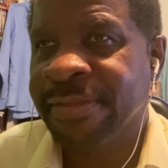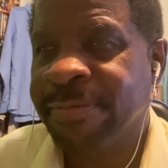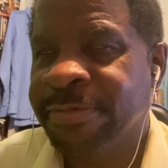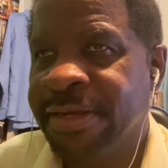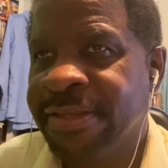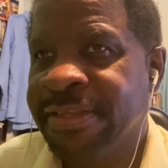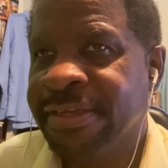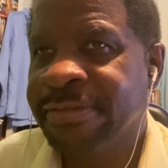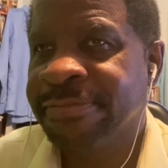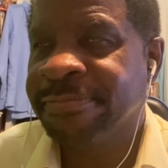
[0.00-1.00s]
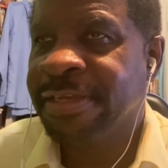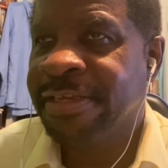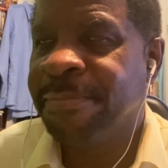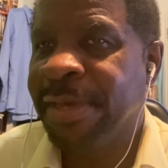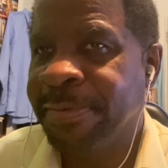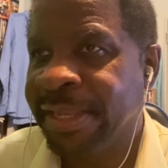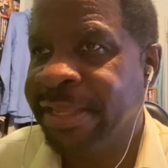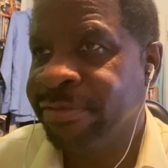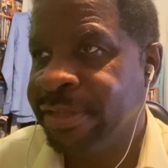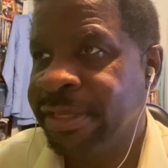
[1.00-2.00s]
trying to think. Yeah, maybe
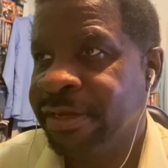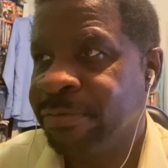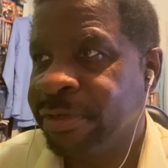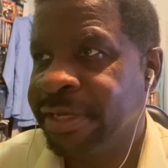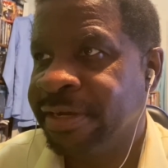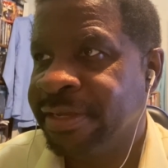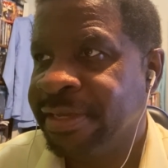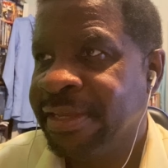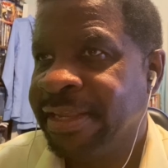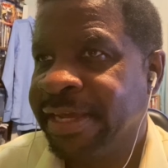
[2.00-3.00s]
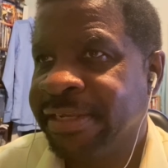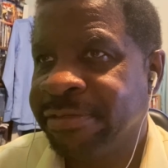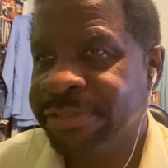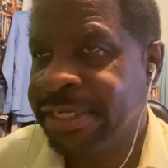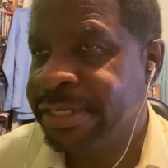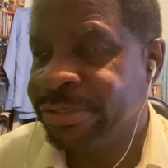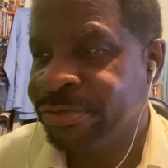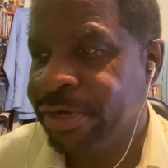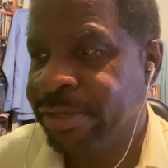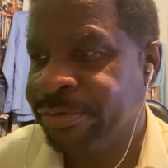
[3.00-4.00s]
later in the year we'll get a little teaser
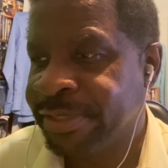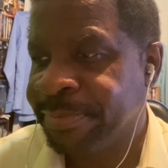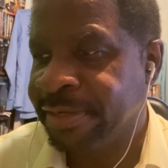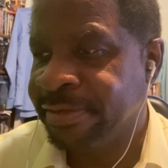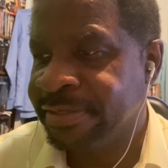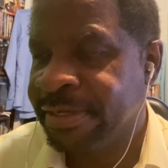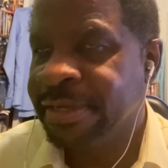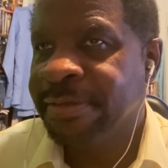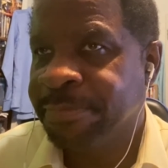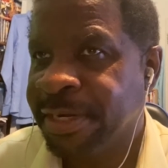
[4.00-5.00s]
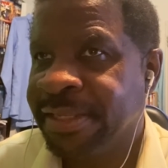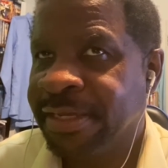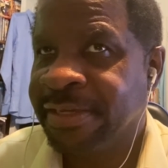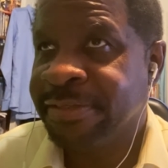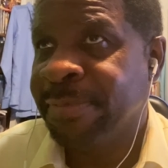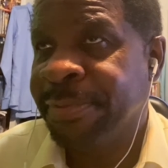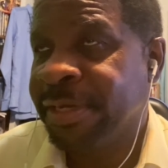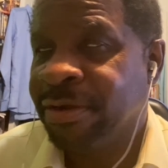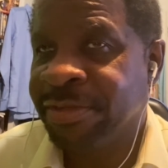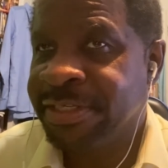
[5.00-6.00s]
trailer or something like this. But I think, because remember, you
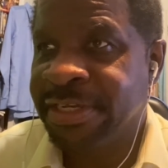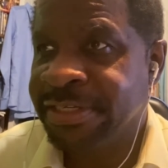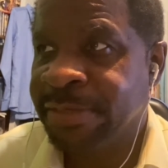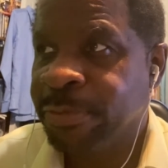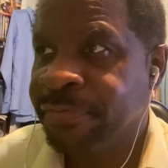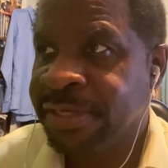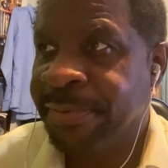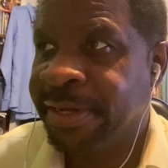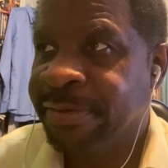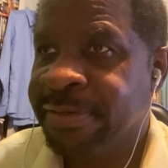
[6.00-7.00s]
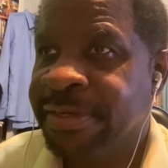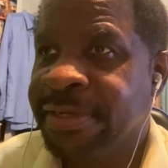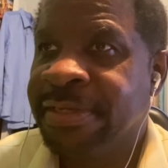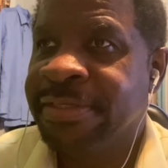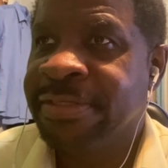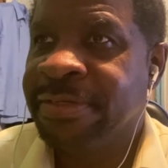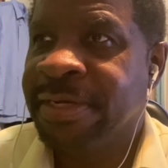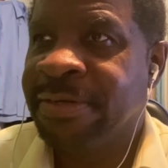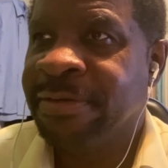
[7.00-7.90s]
got all these DC movies coming out. So I don't